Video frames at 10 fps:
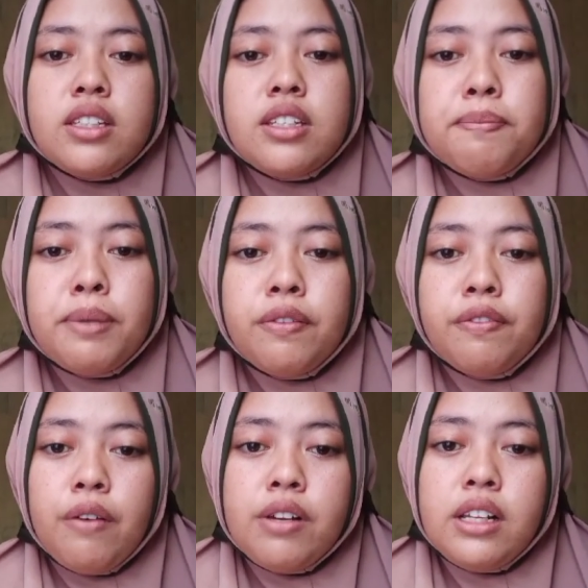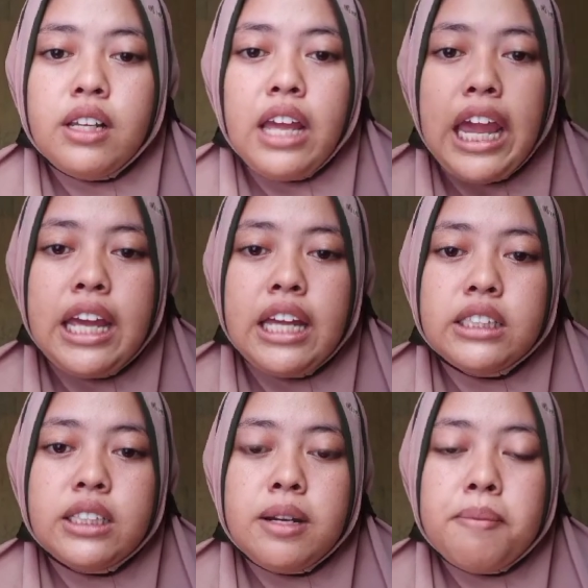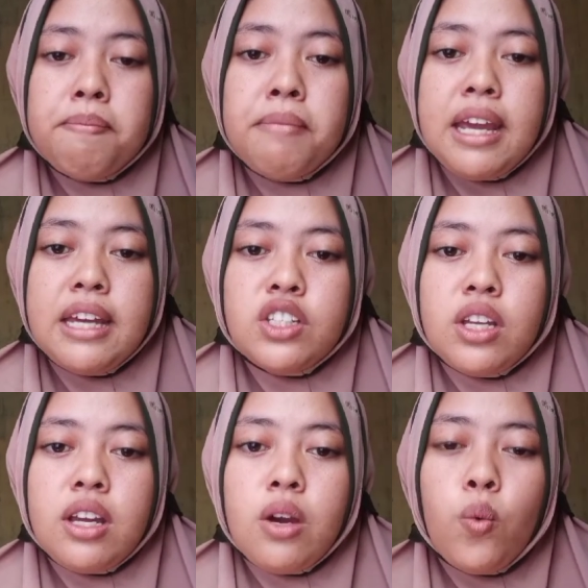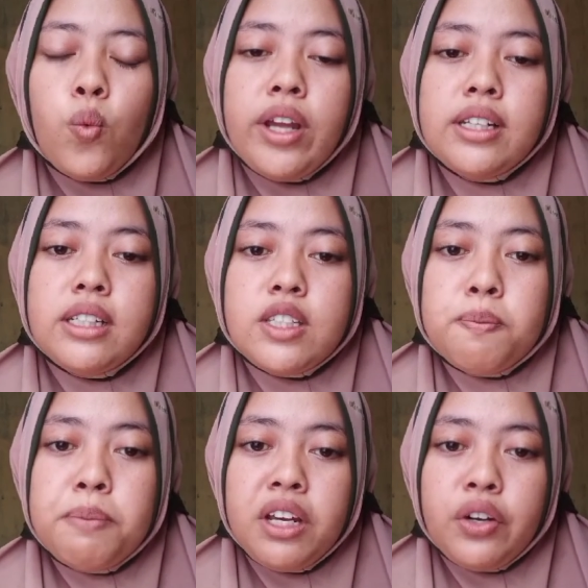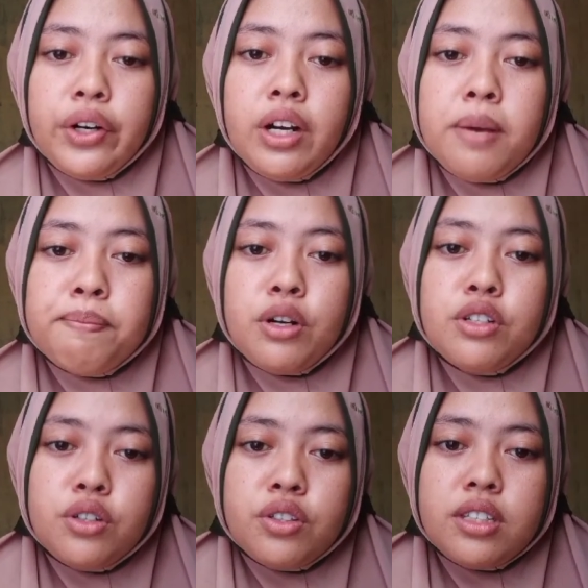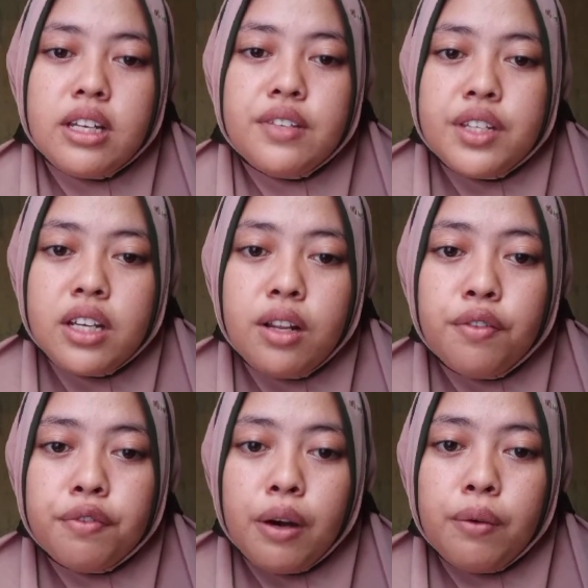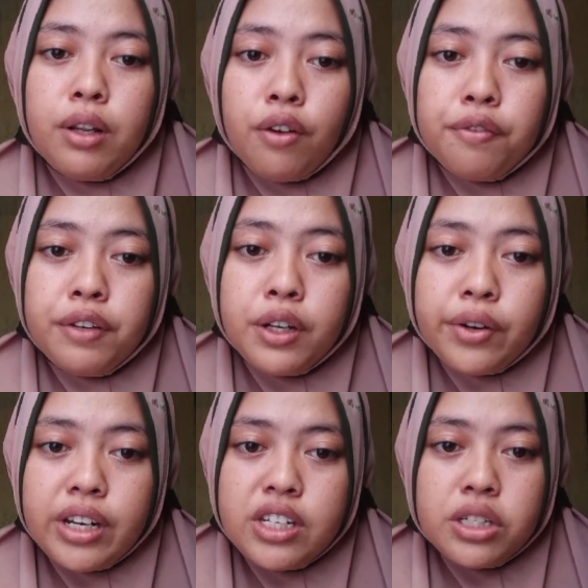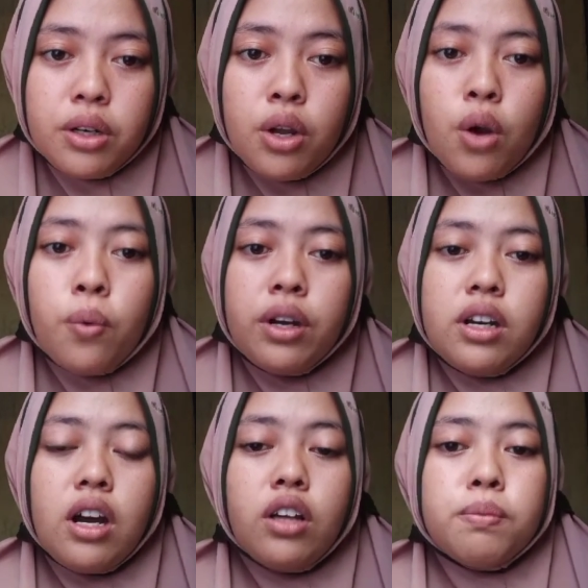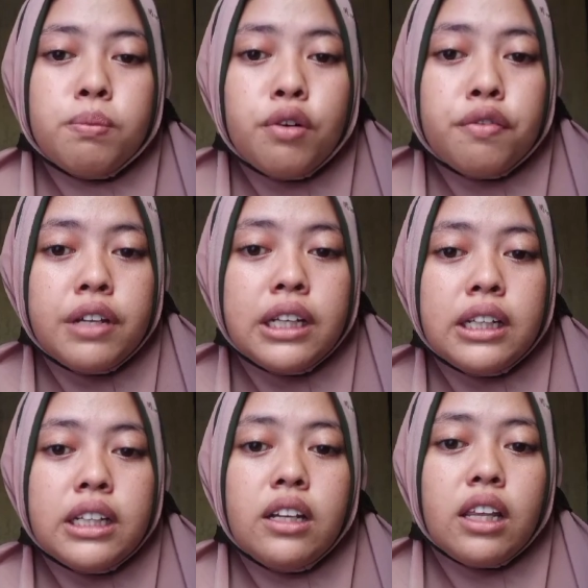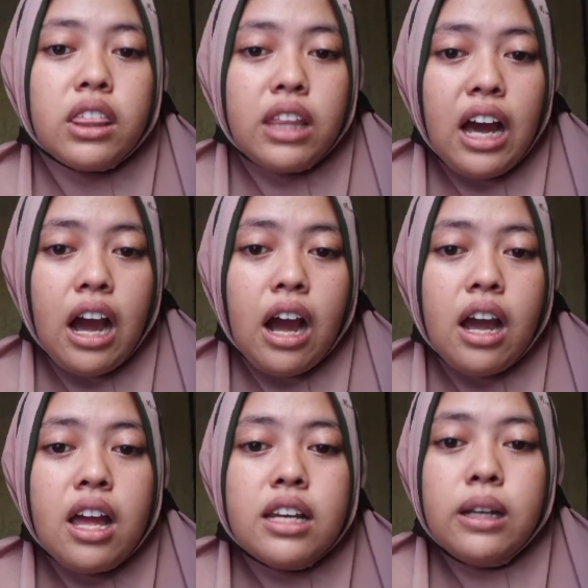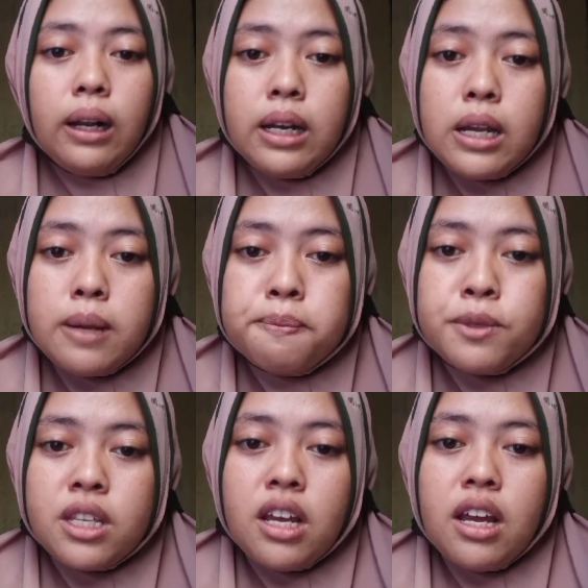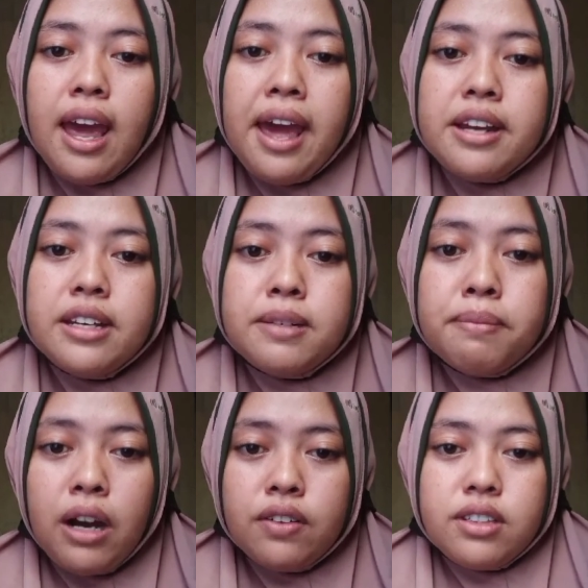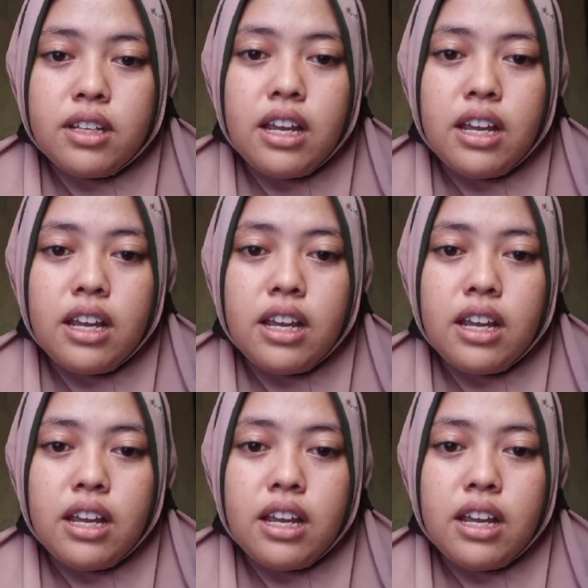Simple vowel is made when a speaker produces a single vowel configuration without moving the tongue, the lips, and the mouth.